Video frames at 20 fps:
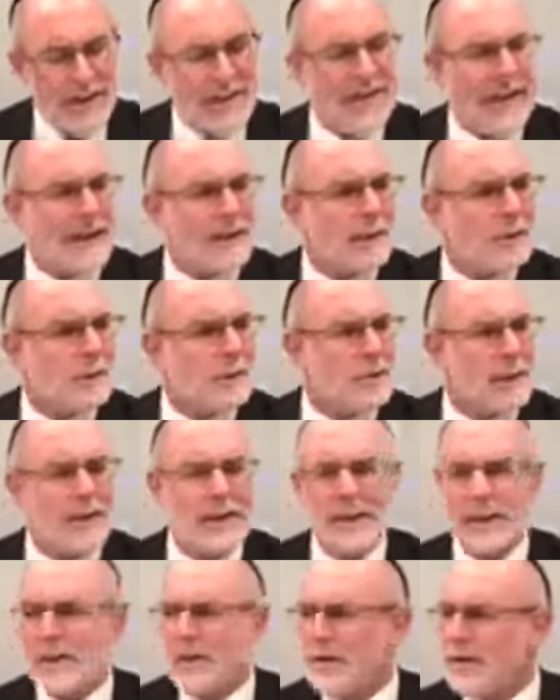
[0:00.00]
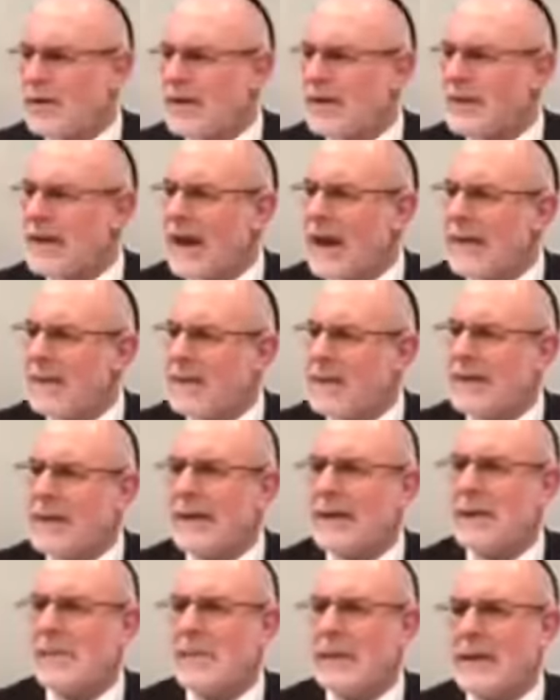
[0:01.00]
and that is really occurs every
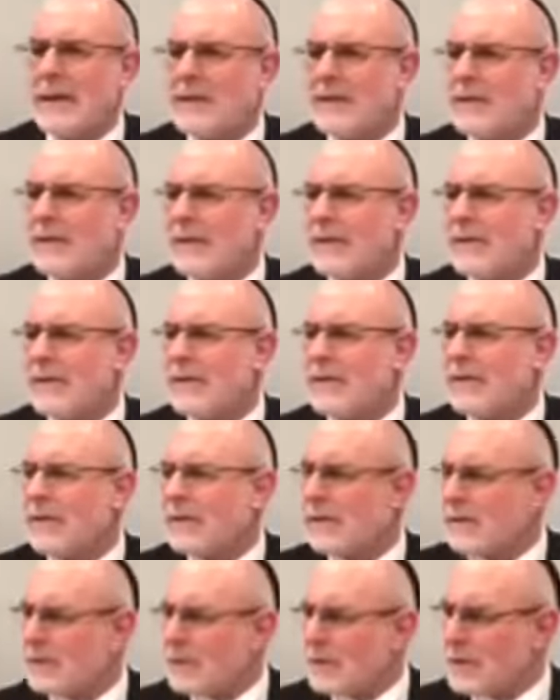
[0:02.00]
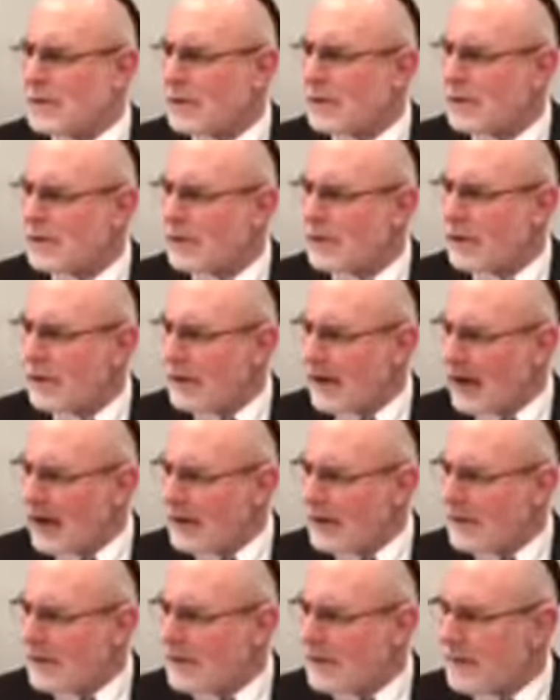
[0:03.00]
single place in the Chumash.
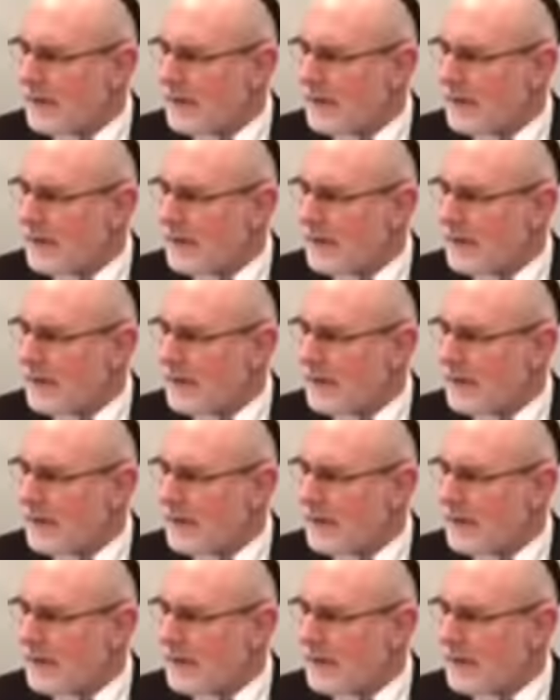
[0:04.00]
Okay?